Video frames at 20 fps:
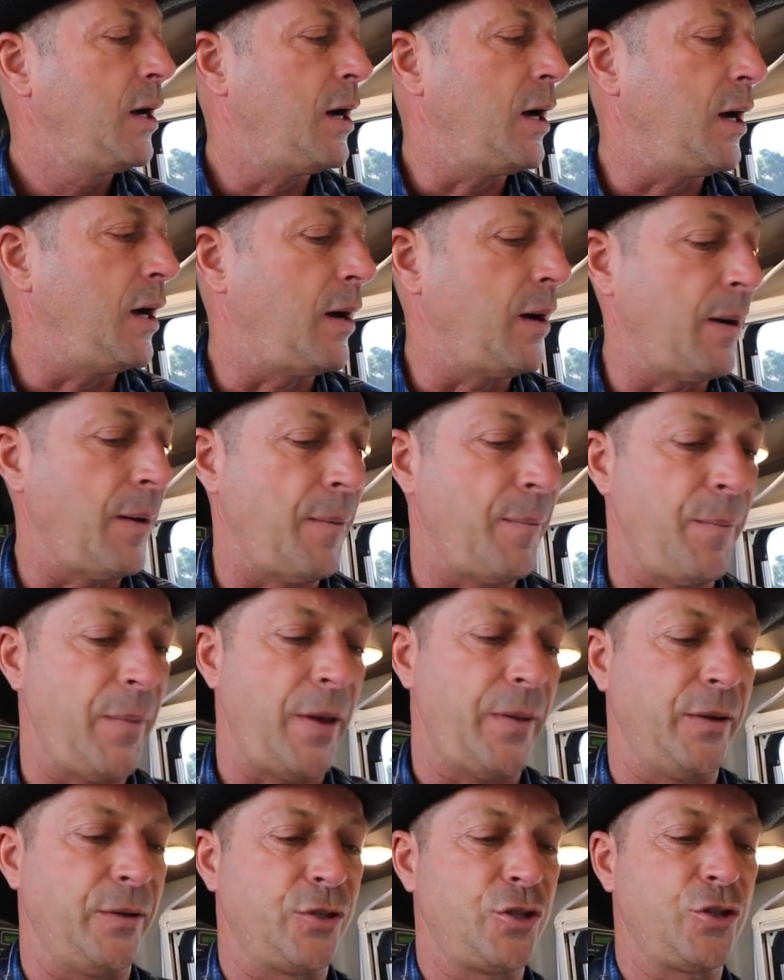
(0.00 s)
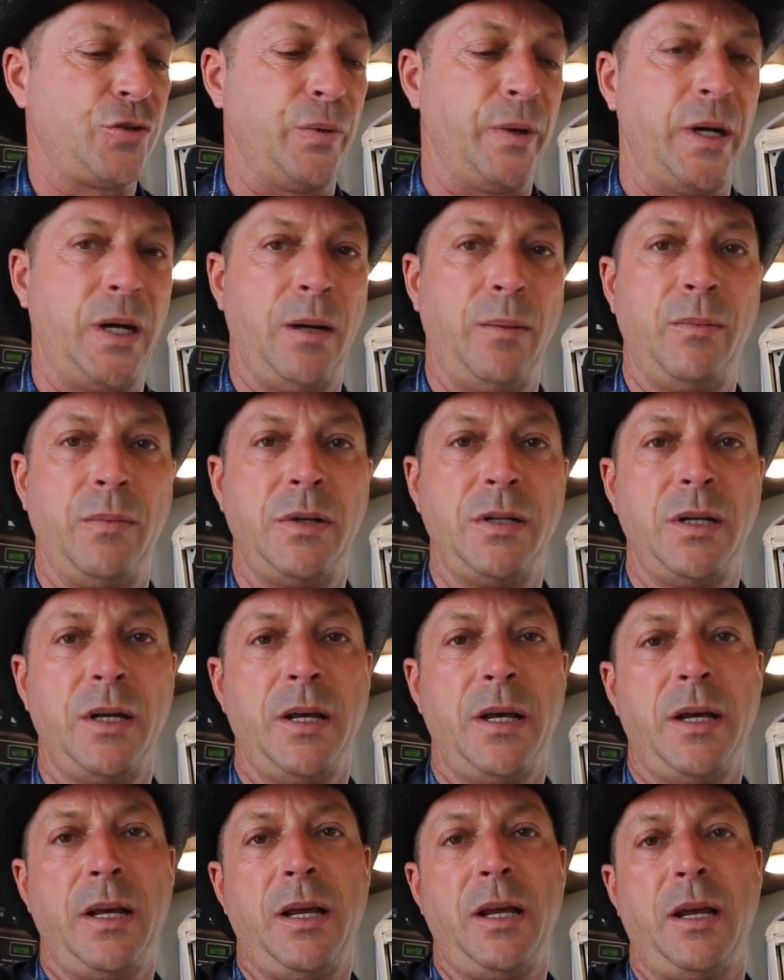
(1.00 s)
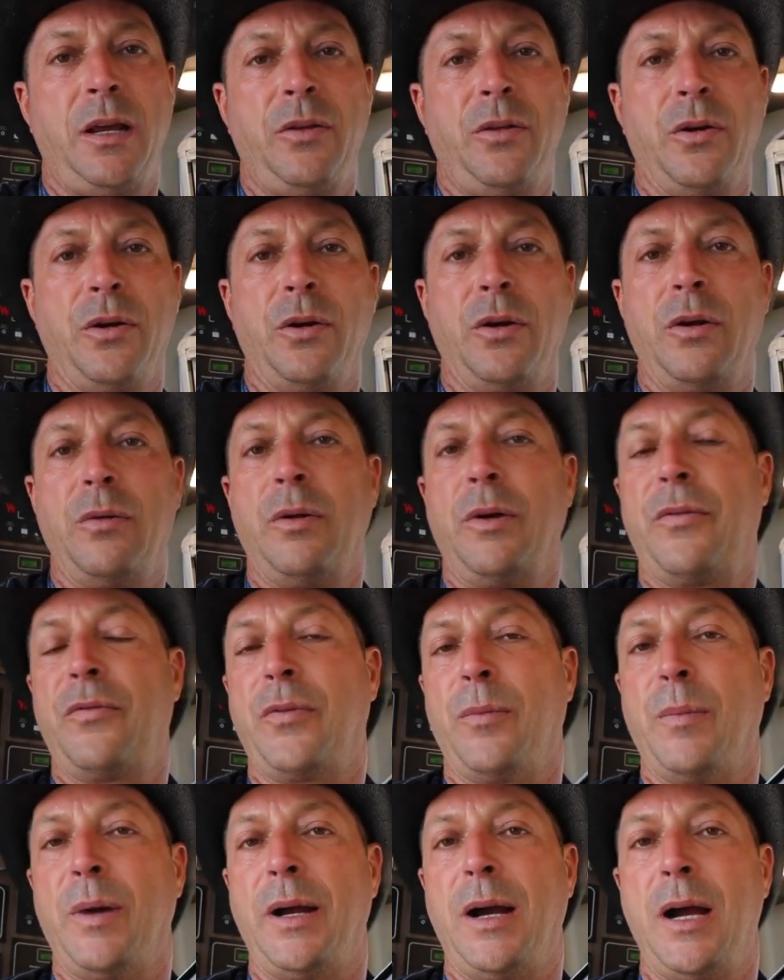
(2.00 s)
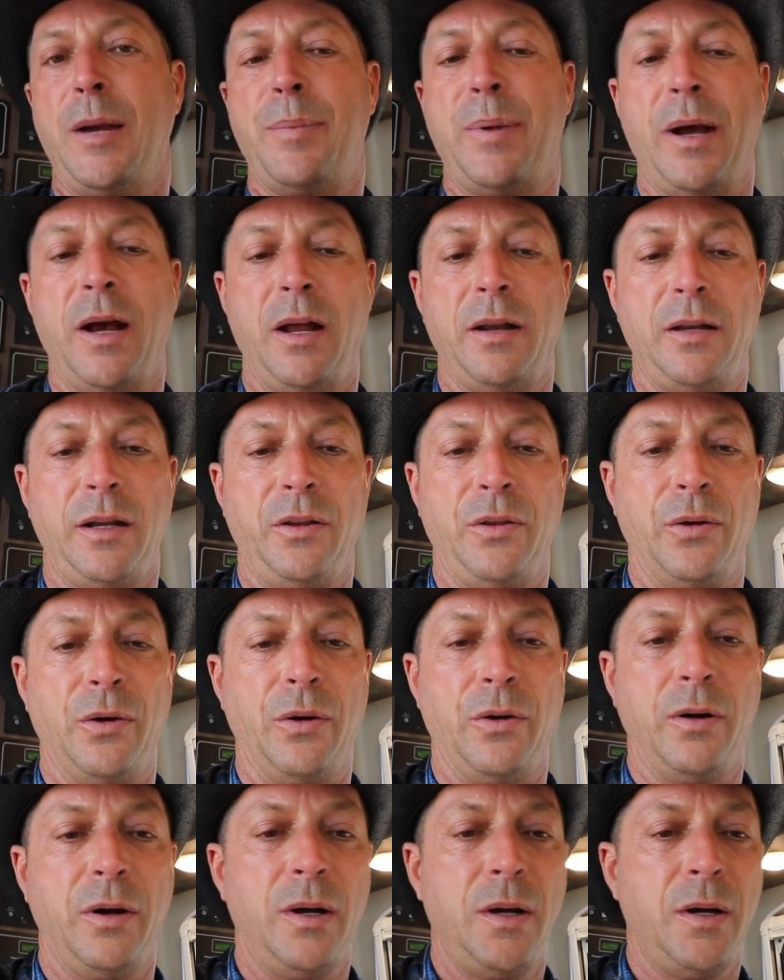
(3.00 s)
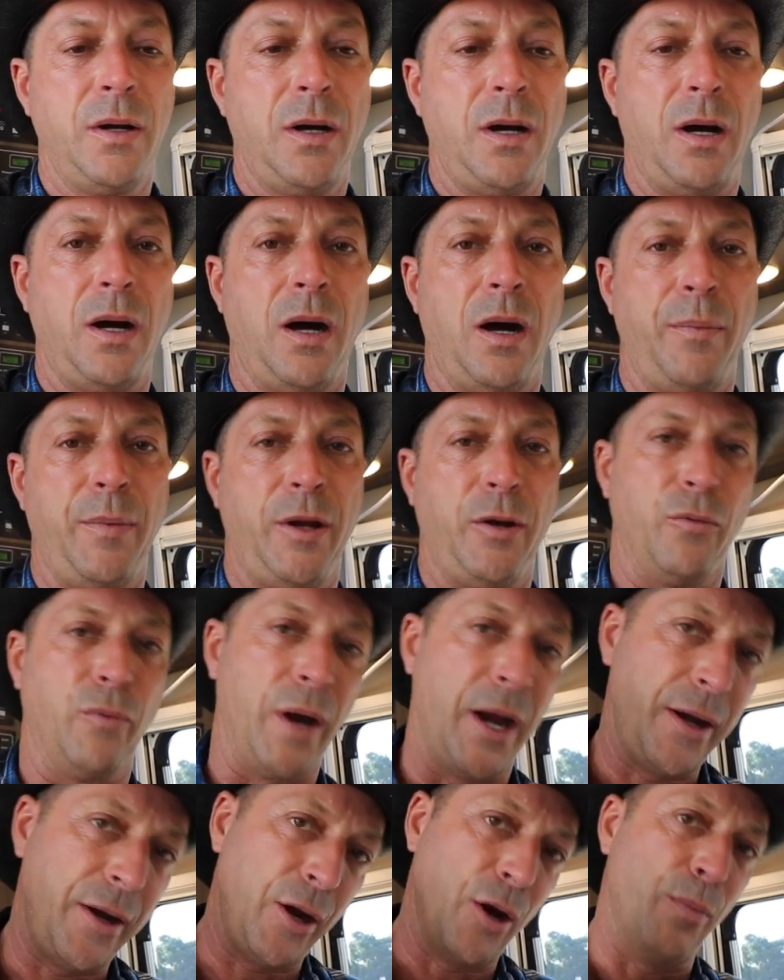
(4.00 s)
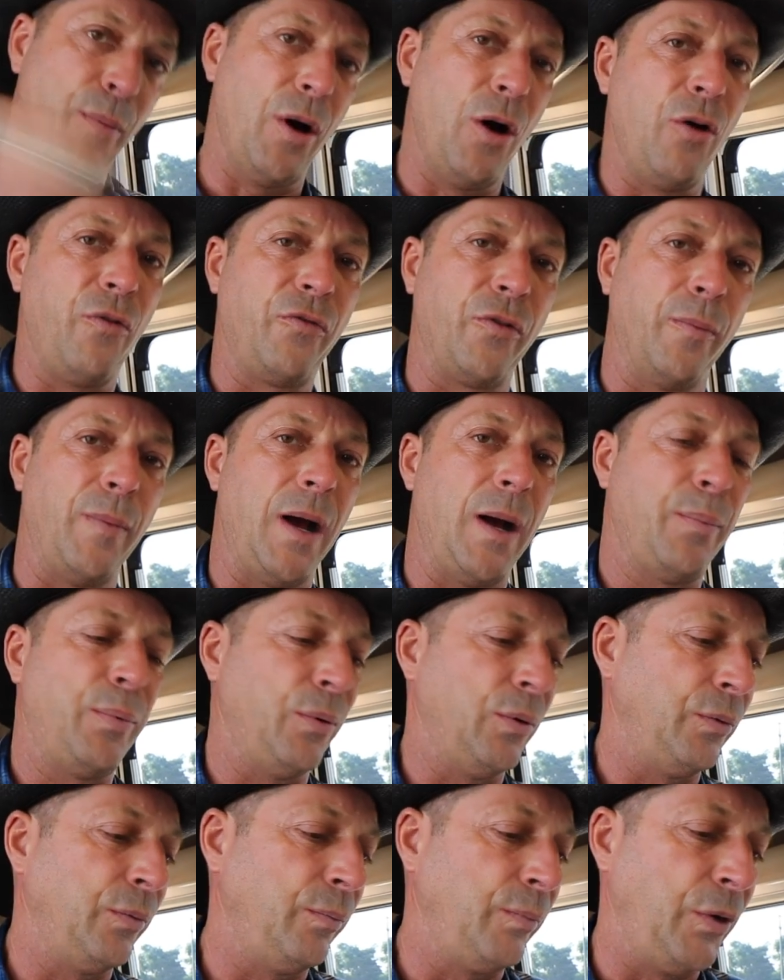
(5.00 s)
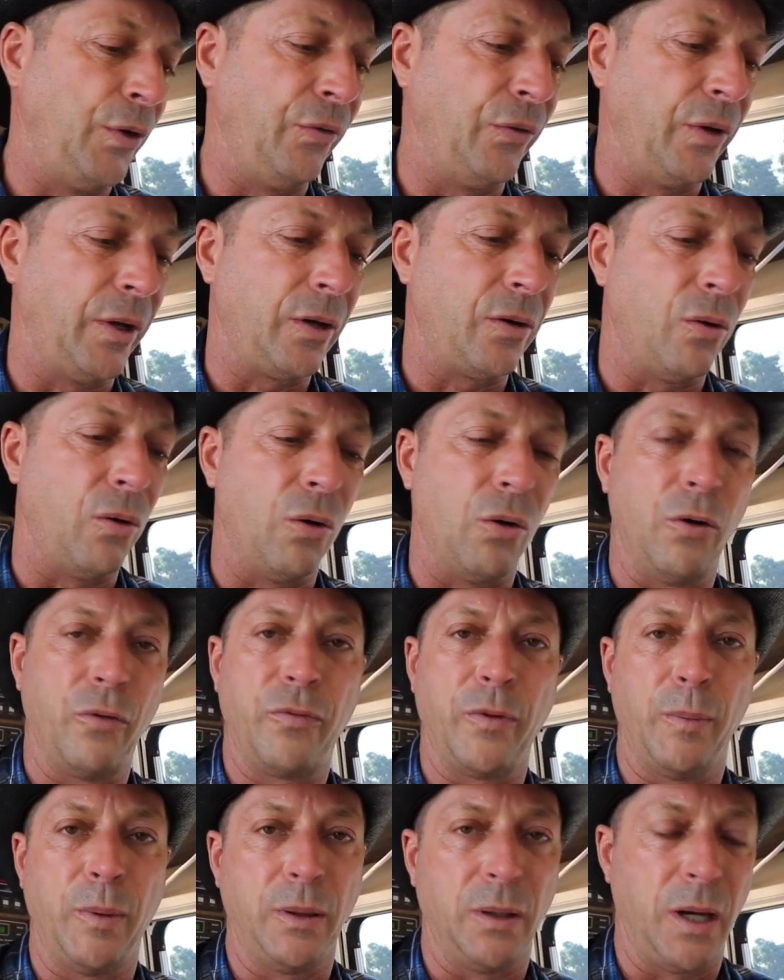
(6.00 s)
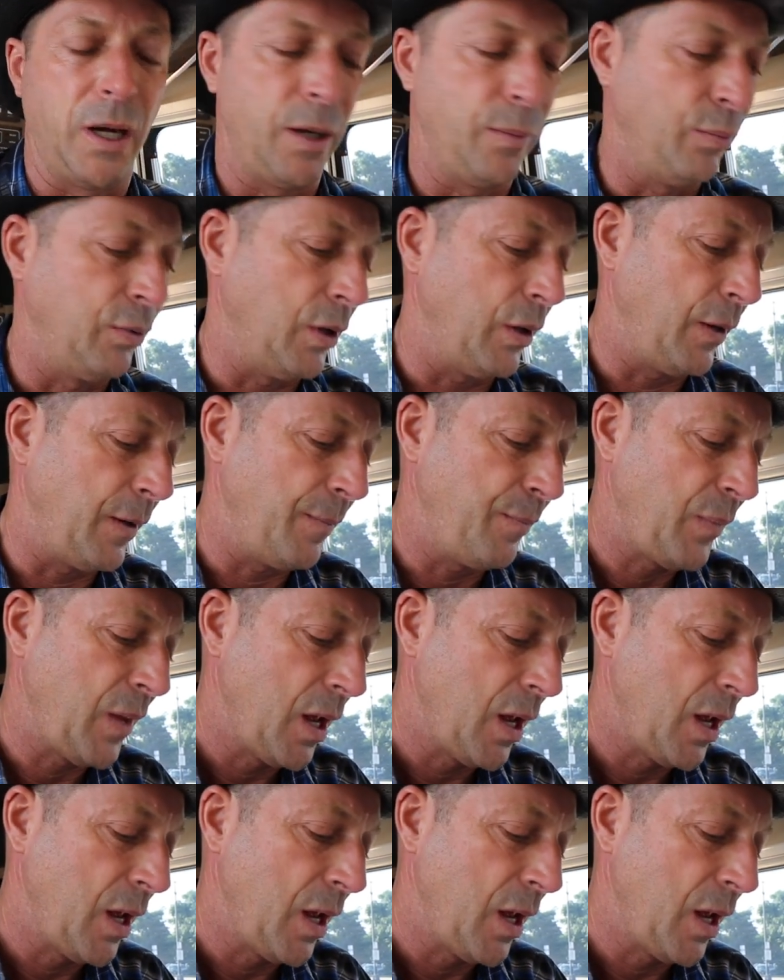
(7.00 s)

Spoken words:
and then streamed either from my iPad, either in radio mode from Apple Music or from a library.